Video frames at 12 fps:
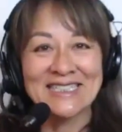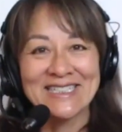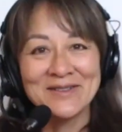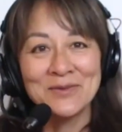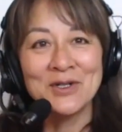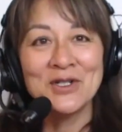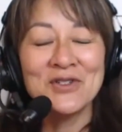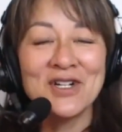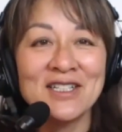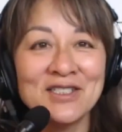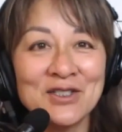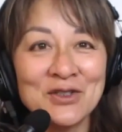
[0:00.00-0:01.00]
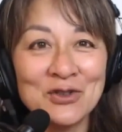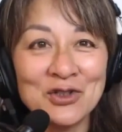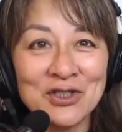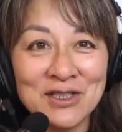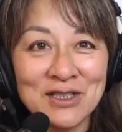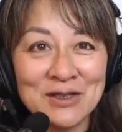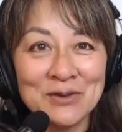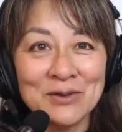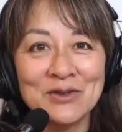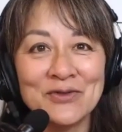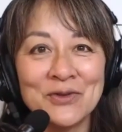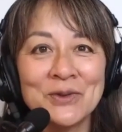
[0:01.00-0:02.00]
What are you constitutionally
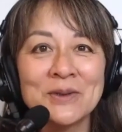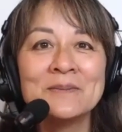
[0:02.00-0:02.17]
suited for?